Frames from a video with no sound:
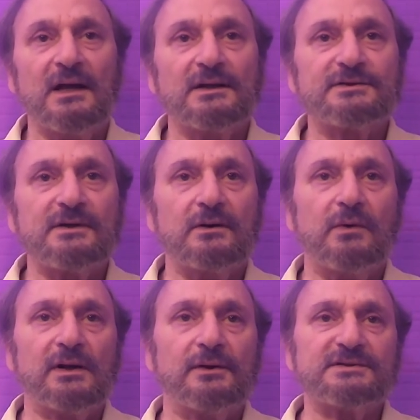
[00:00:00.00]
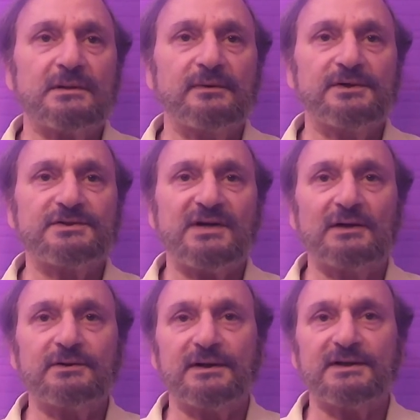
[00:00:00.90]
So what are some of the
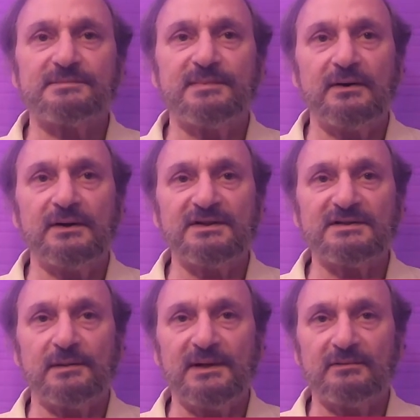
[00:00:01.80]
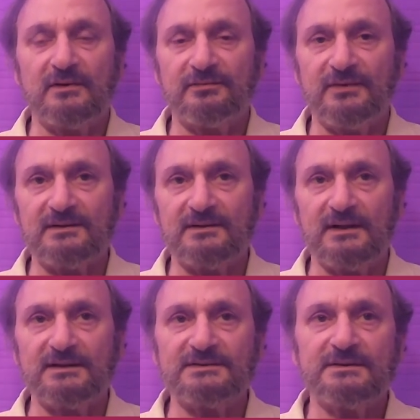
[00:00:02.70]
childhood experiences that may have affected
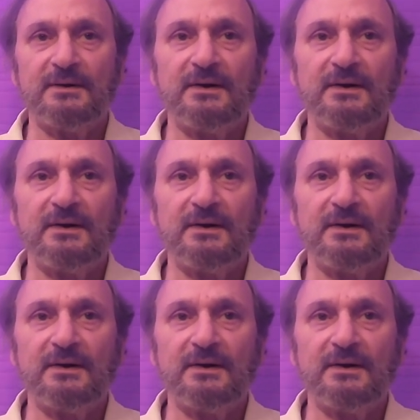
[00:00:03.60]
us?